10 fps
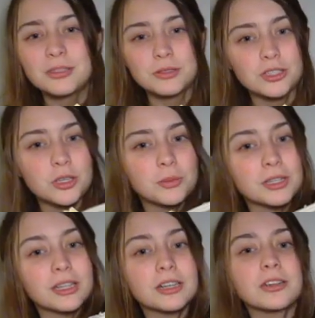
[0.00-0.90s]
was
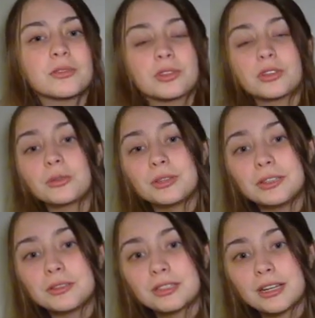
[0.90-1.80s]
accumulated over the 3
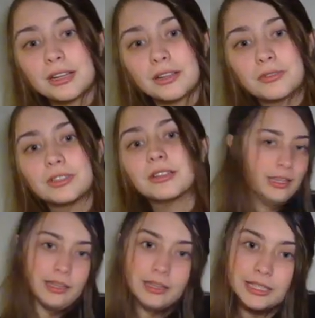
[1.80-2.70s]
years that I lived there.
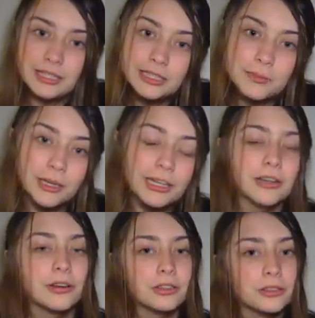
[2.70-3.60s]
This is my
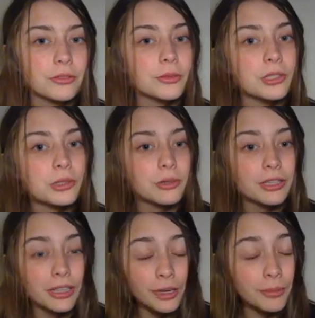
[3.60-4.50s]
character from the story
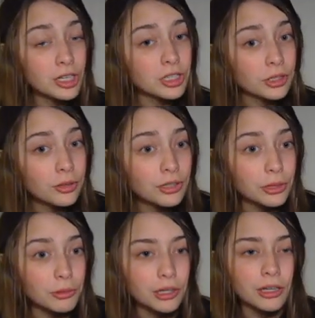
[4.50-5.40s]
that I'm actually currently working